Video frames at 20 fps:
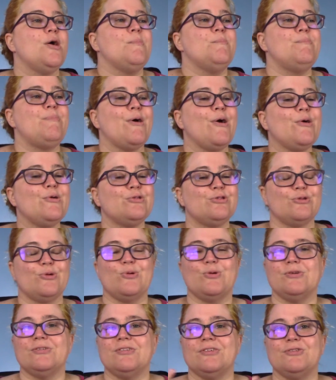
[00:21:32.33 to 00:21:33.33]
both
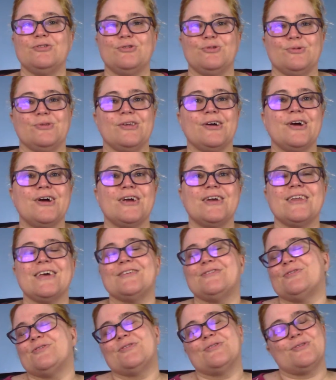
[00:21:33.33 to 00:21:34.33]
courses to learn,
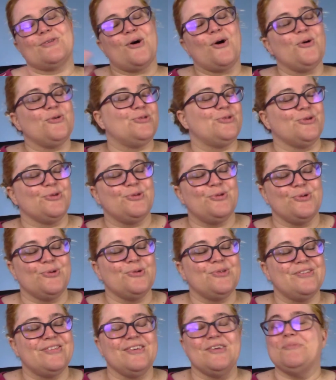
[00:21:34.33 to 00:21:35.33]
as also
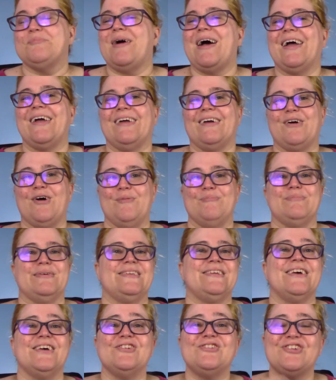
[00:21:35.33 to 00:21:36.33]
to see my
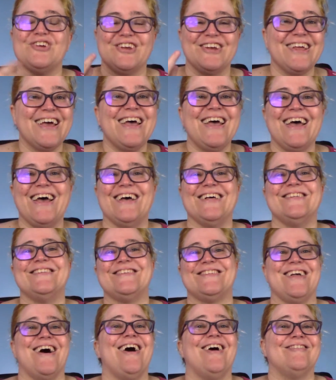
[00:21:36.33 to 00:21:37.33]
competition
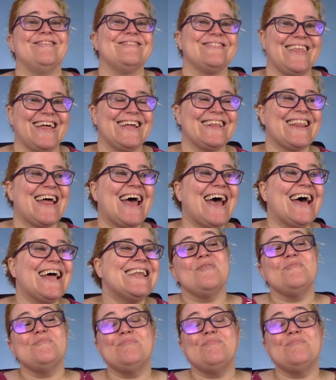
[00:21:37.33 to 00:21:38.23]
and stuff like that.